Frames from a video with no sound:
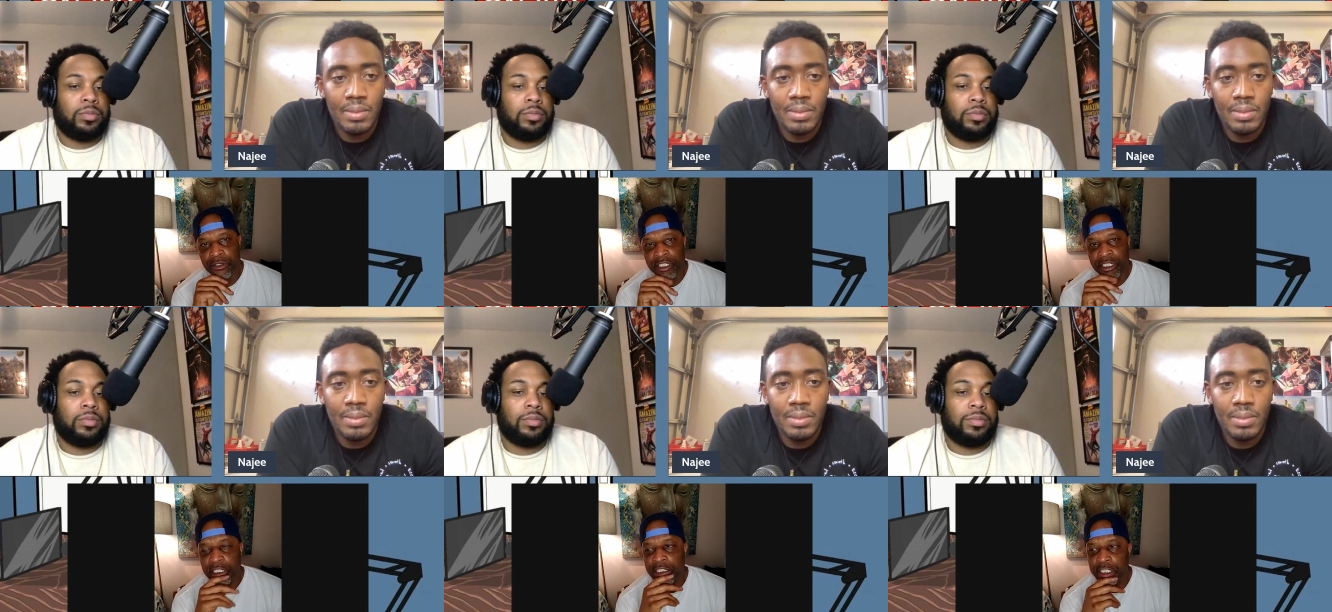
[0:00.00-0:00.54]
Speaker 1: He's
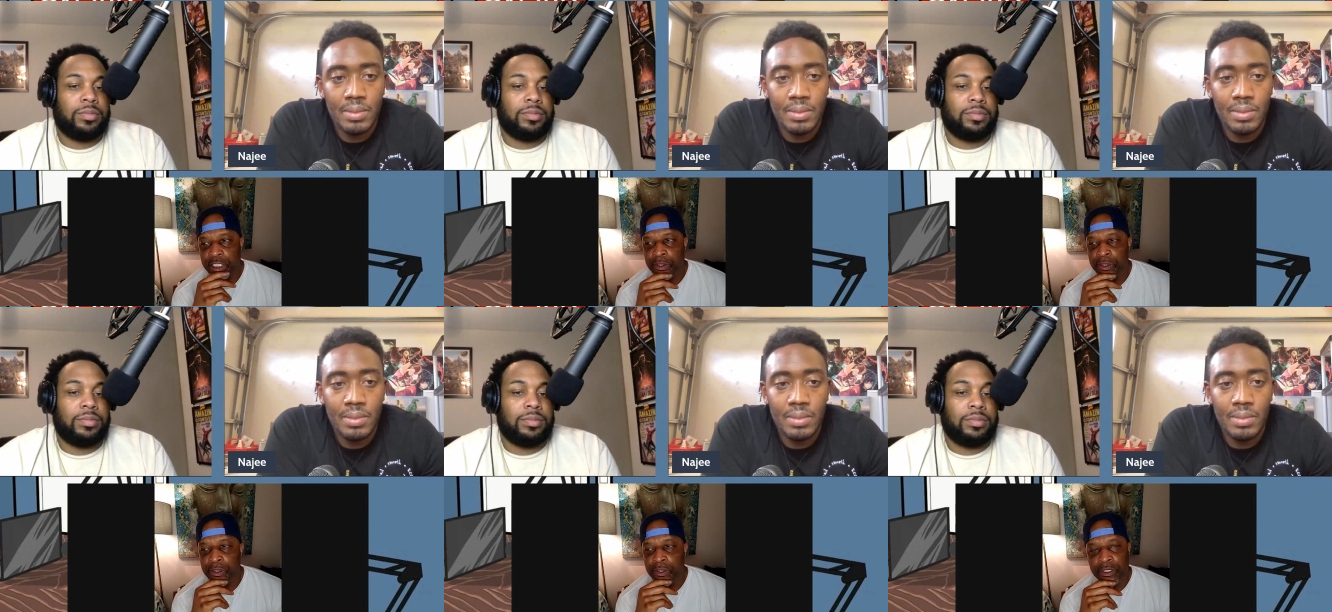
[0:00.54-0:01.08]
silly too.
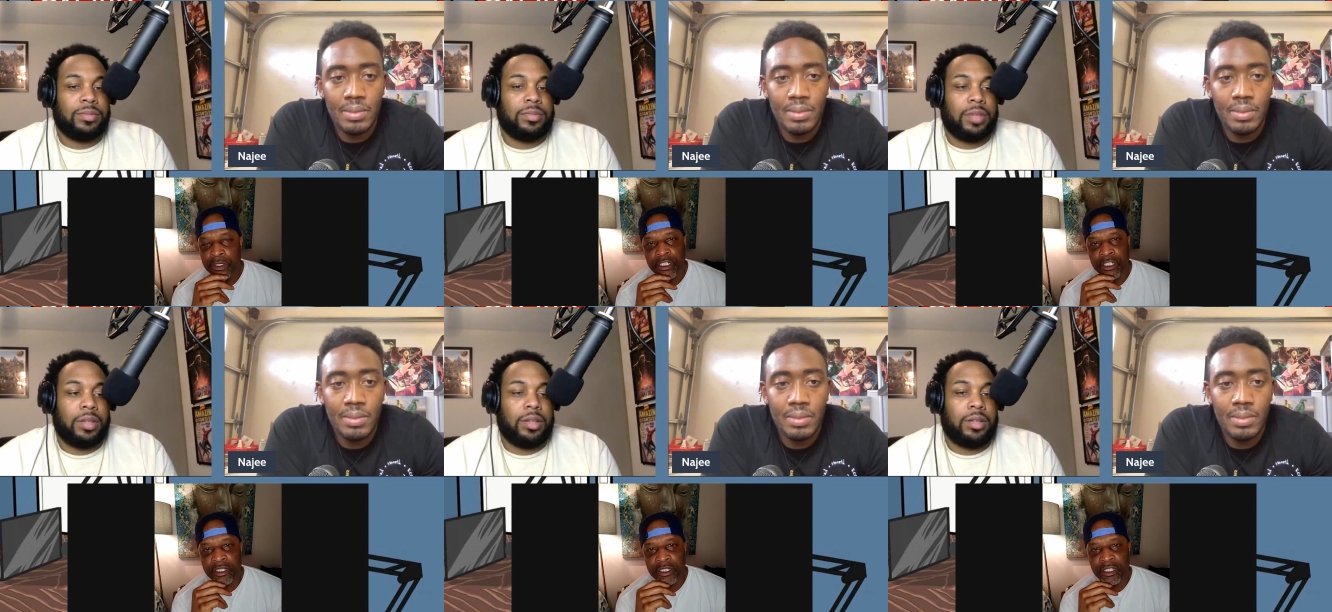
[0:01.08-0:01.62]
You know what I'm
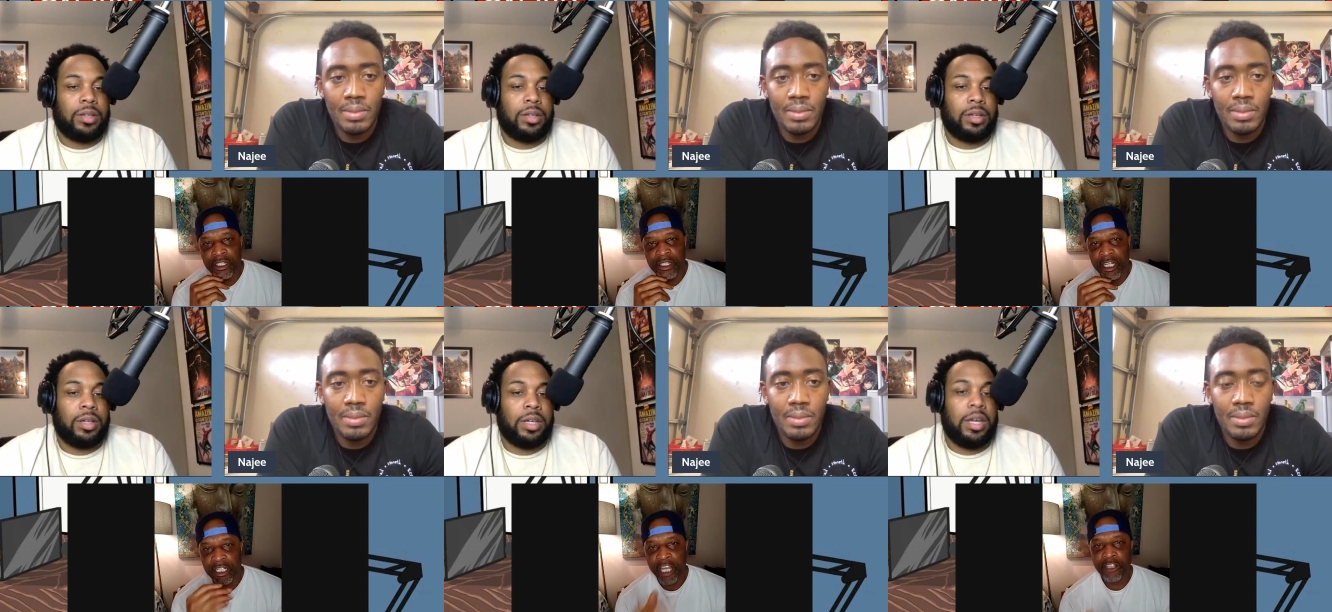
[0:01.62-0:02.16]
saying?
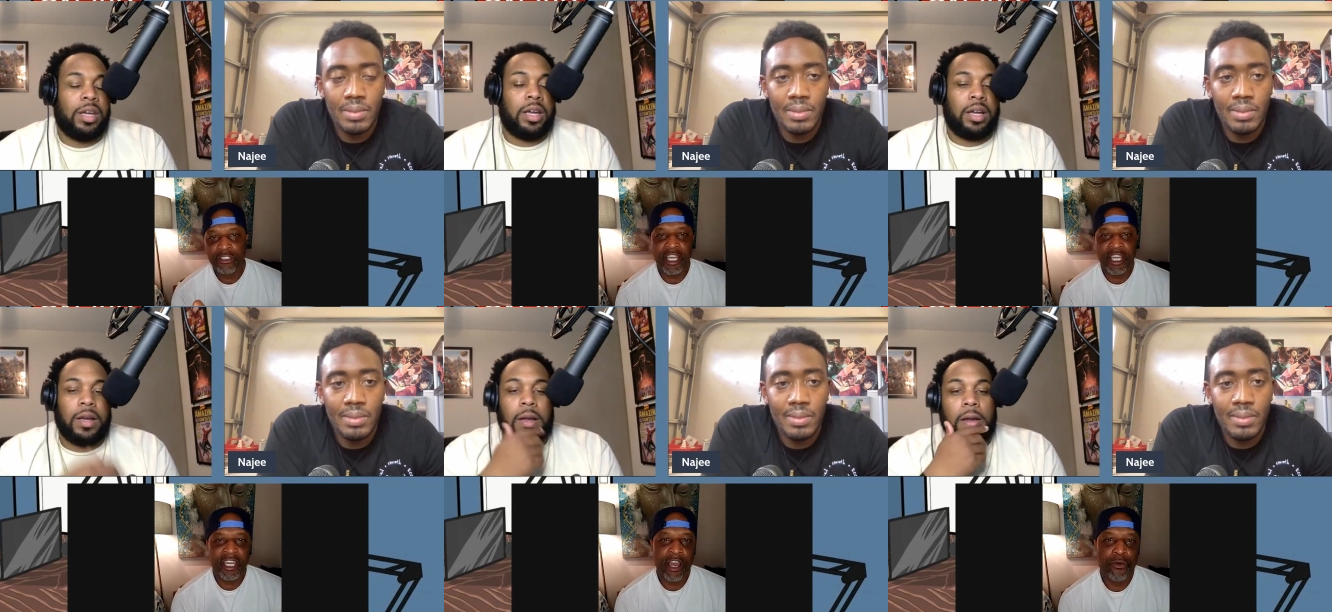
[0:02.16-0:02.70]
Like you yeah. take
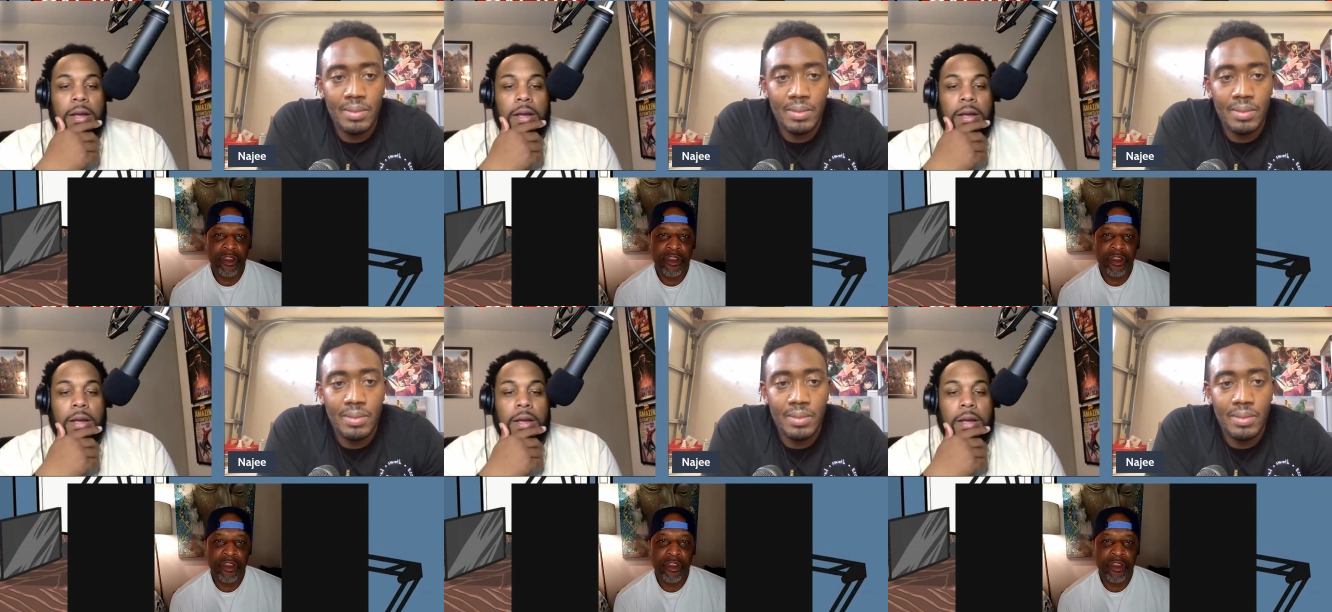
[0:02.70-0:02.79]
Katt